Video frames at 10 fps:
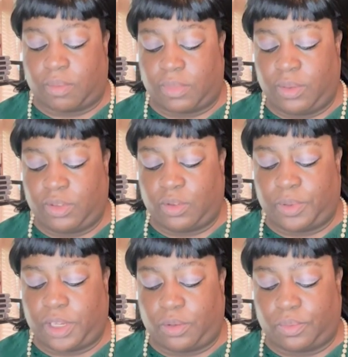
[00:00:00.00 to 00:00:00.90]
It was super
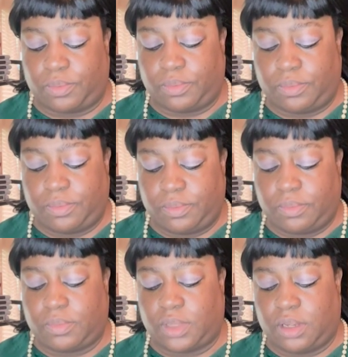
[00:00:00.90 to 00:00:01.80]
cute,
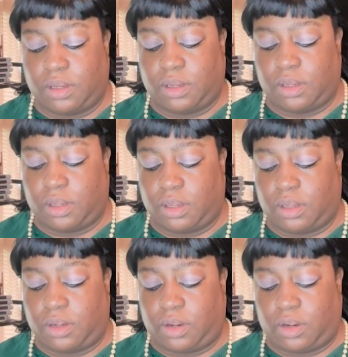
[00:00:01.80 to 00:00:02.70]

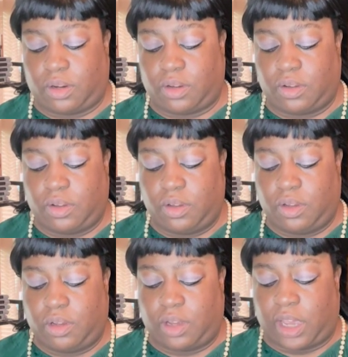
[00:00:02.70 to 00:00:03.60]
and
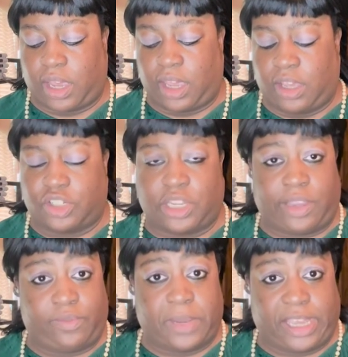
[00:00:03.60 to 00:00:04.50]
I
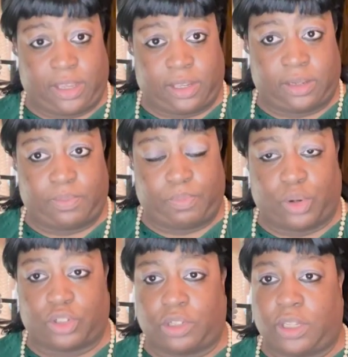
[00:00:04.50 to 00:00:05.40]
shaved my head
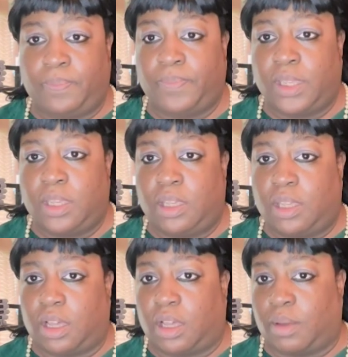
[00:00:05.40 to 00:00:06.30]
partially.
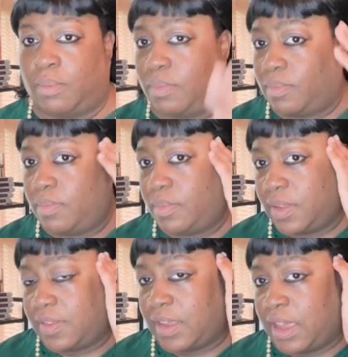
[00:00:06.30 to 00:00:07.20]
the
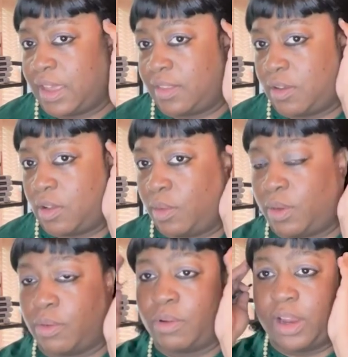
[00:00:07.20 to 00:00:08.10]
sides all the way
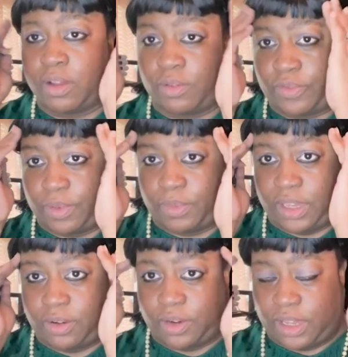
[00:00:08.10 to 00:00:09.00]
around from
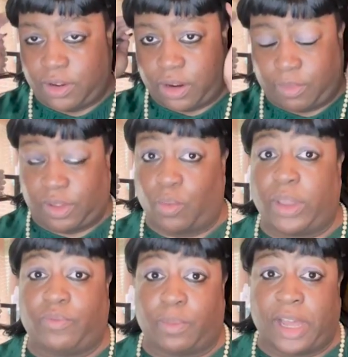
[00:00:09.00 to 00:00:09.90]
here to here. I'm still
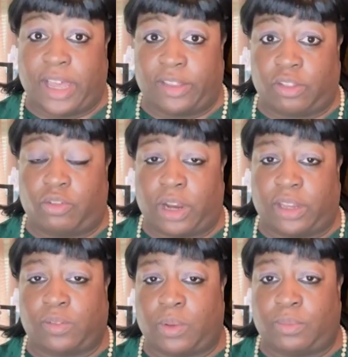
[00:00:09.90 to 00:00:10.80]
waiting for my eyes to dry.
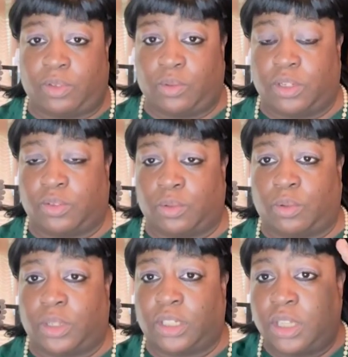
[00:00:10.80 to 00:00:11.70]
That's why I'm doing this real
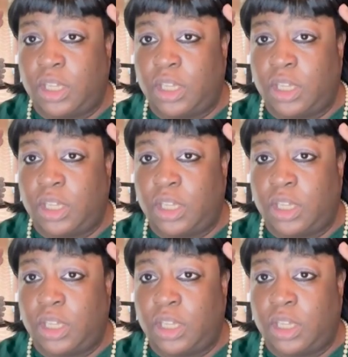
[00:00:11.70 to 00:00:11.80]
quick.